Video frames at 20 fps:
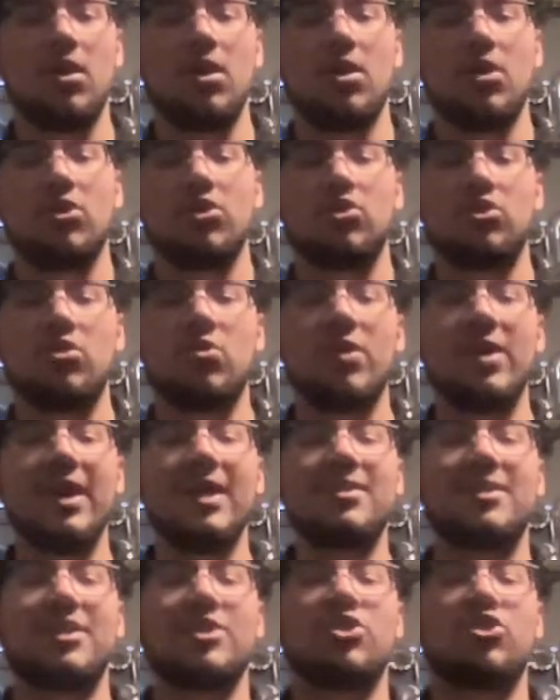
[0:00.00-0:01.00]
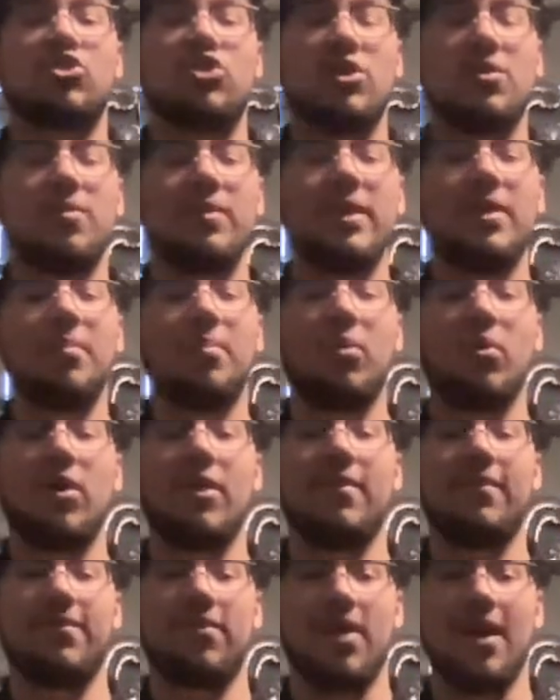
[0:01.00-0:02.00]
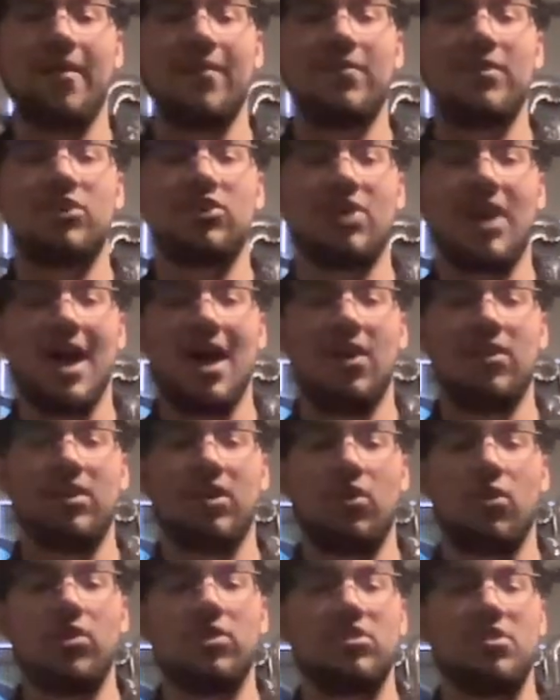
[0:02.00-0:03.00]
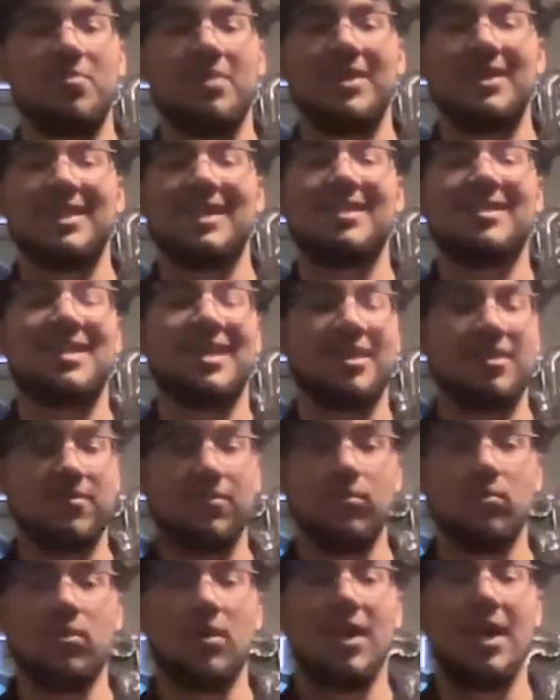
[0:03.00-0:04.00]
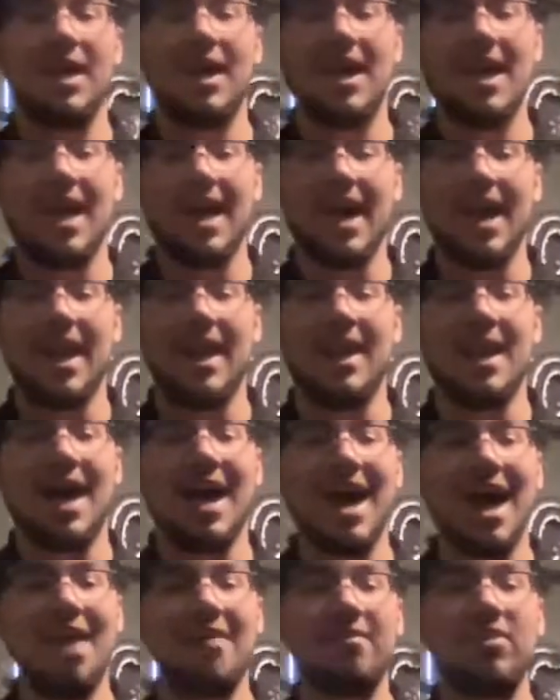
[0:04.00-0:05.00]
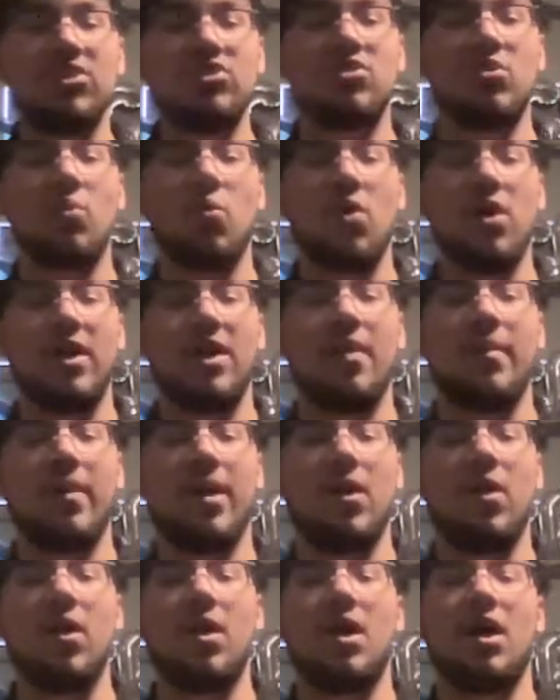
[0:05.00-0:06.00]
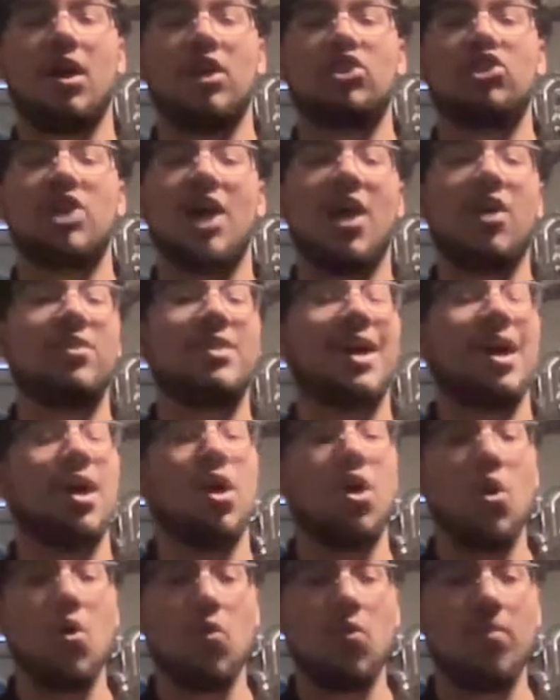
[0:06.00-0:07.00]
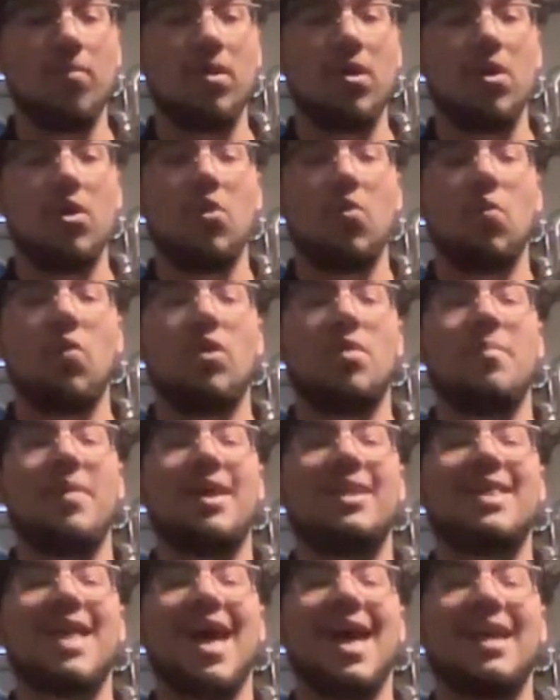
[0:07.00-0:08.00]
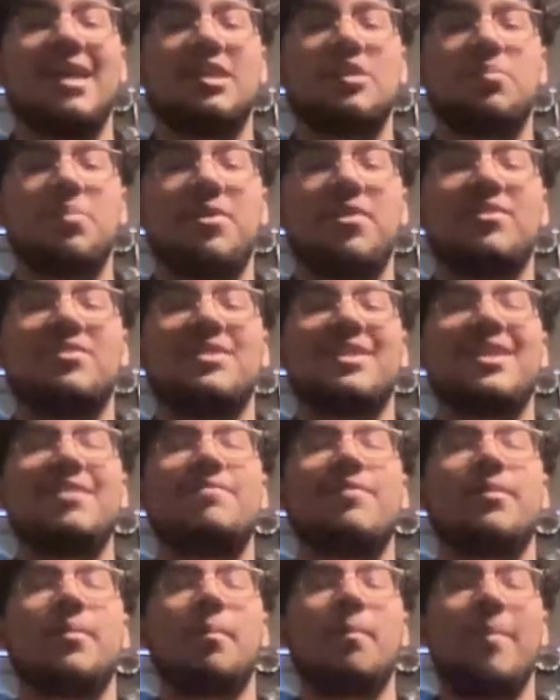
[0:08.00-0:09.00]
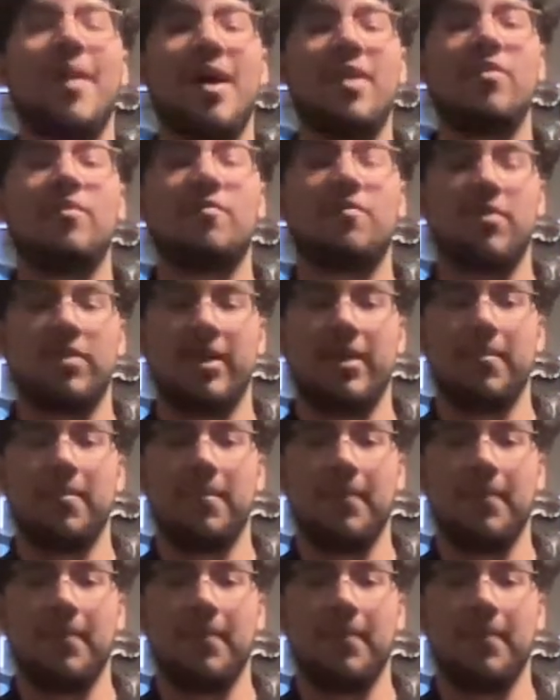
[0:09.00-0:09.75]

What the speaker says: Schooling is extremely important for every child in order to be successful, and not having to worry about a child at home would make that experience even better for them.